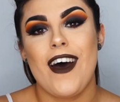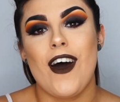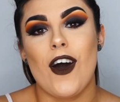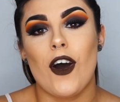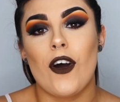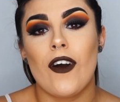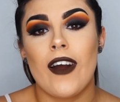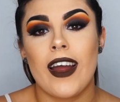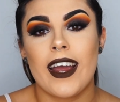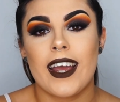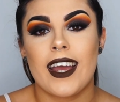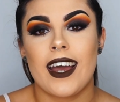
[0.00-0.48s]

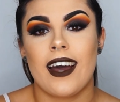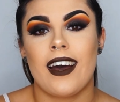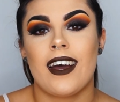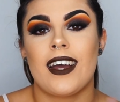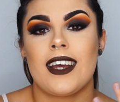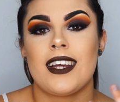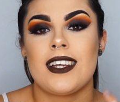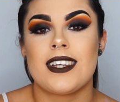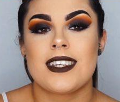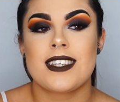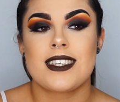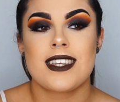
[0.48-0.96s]
Alright
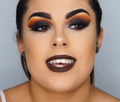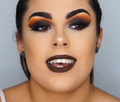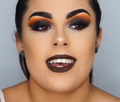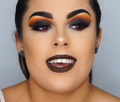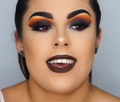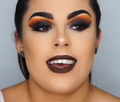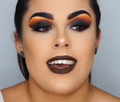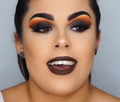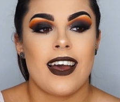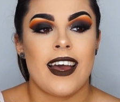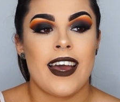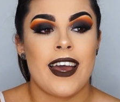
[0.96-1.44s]
guys.
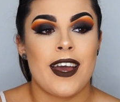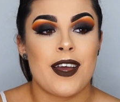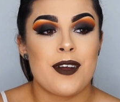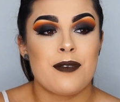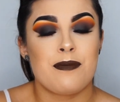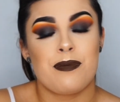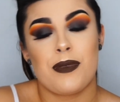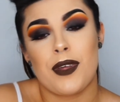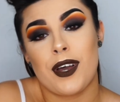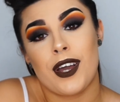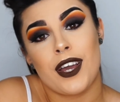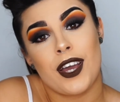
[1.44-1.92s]

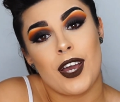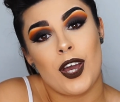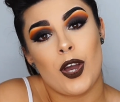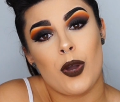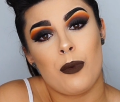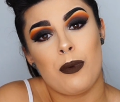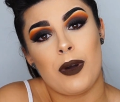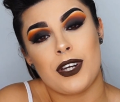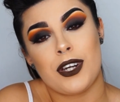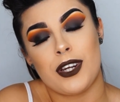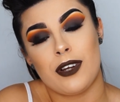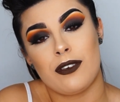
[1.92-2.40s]
I
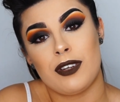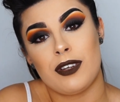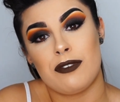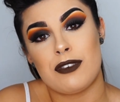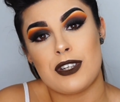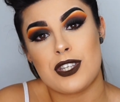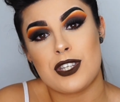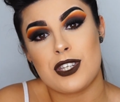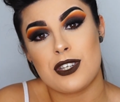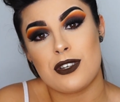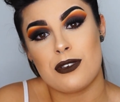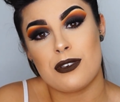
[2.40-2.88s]
hope I don't leave
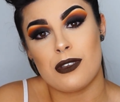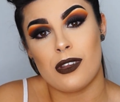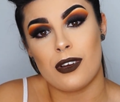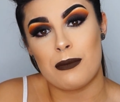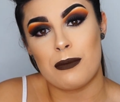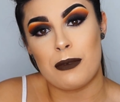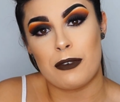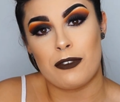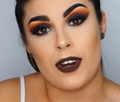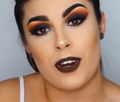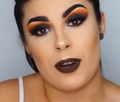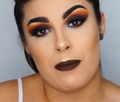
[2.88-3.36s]
it too long
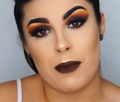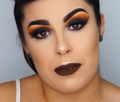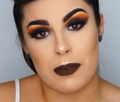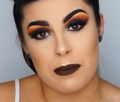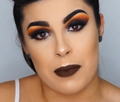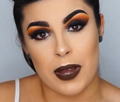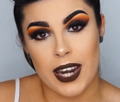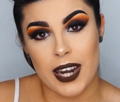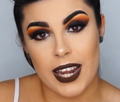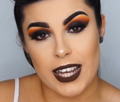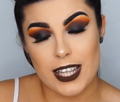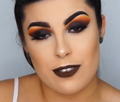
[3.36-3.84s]
before I make
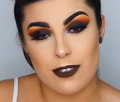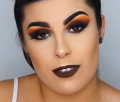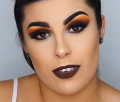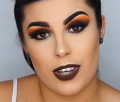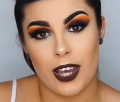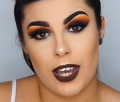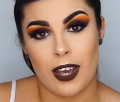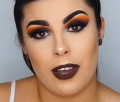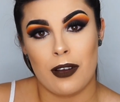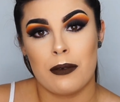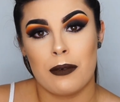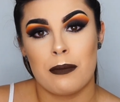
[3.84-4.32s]
my next
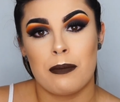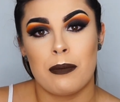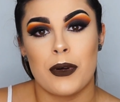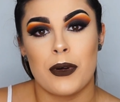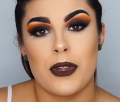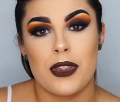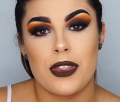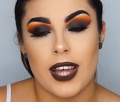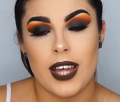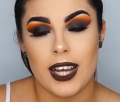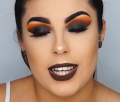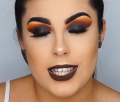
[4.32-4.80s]
video,
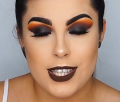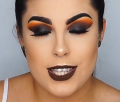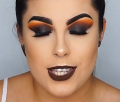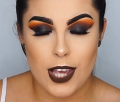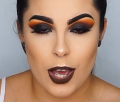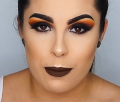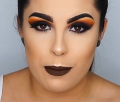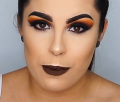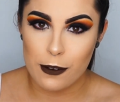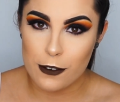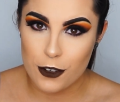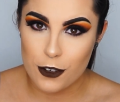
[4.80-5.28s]
but thanks
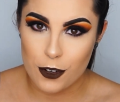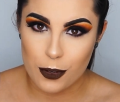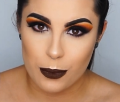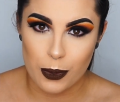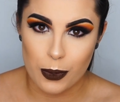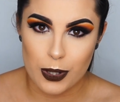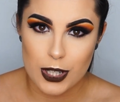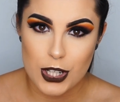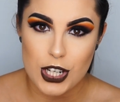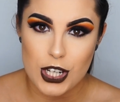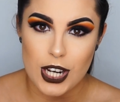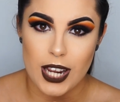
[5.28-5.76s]
so much for
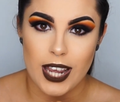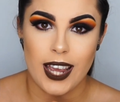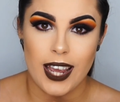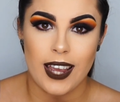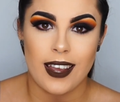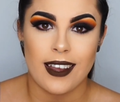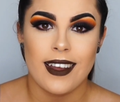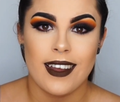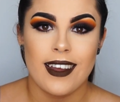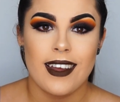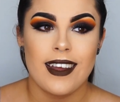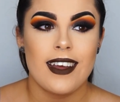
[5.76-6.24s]

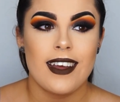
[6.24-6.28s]
watching.